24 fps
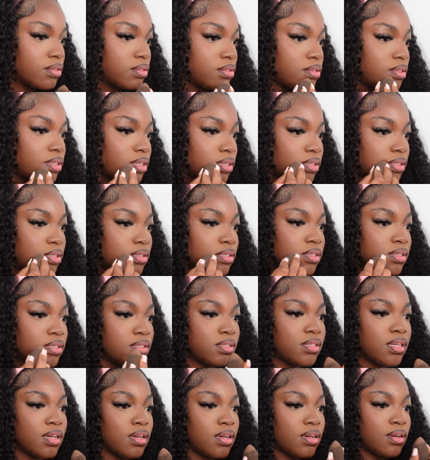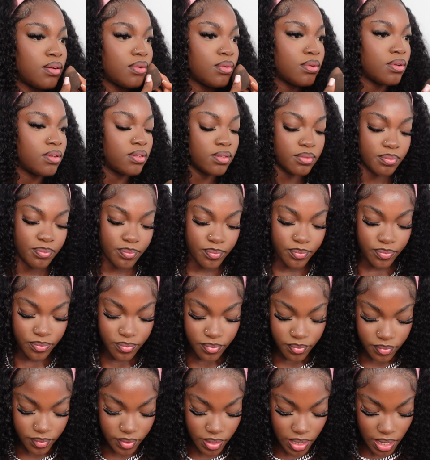this is how
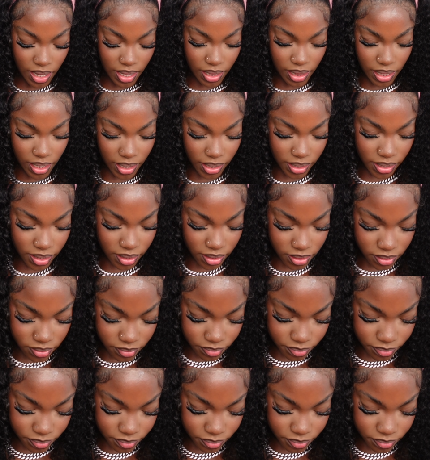I like it.